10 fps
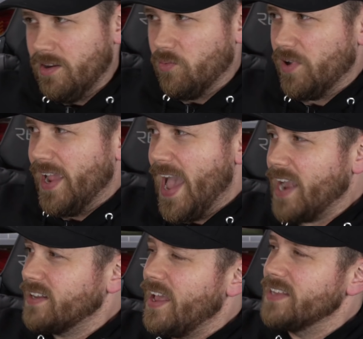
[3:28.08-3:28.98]

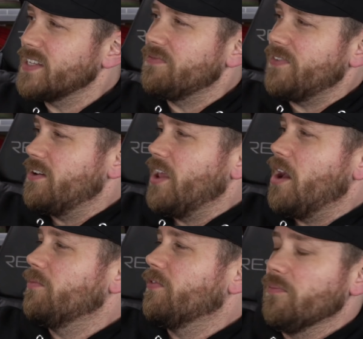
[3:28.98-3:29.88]
React, as I found
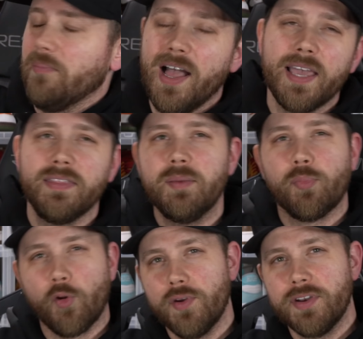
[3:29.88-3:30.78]
out from buying the
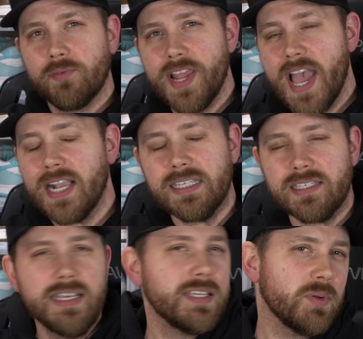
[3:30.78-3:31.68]
Bruin Reacts,
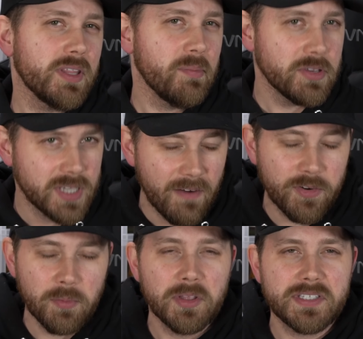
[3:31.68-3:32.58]
is one of the most
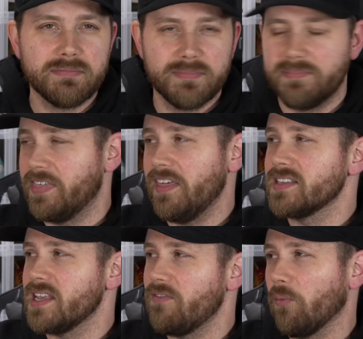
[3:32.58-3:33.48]
comfortable
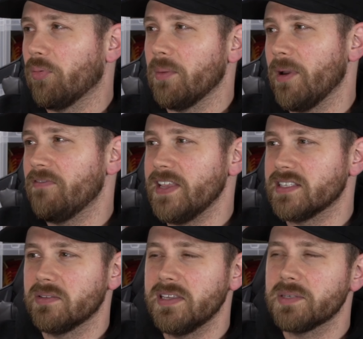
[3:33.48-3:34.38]
things I've ever put on my feet.
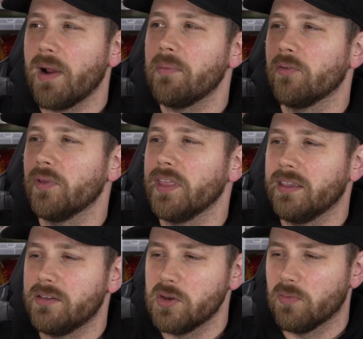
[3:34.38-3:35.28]
So these are probably really
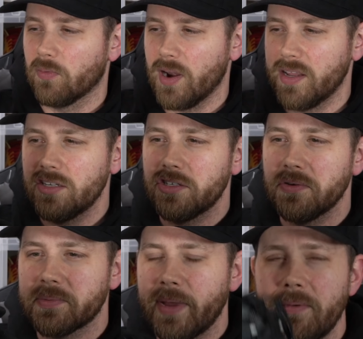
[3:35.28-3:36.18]
good running
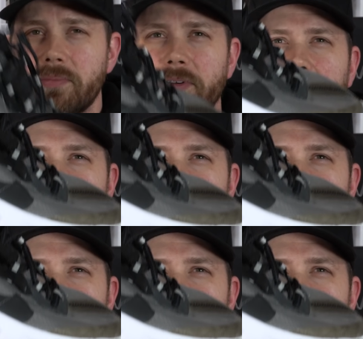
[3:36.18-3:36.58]
shoes, maybe. But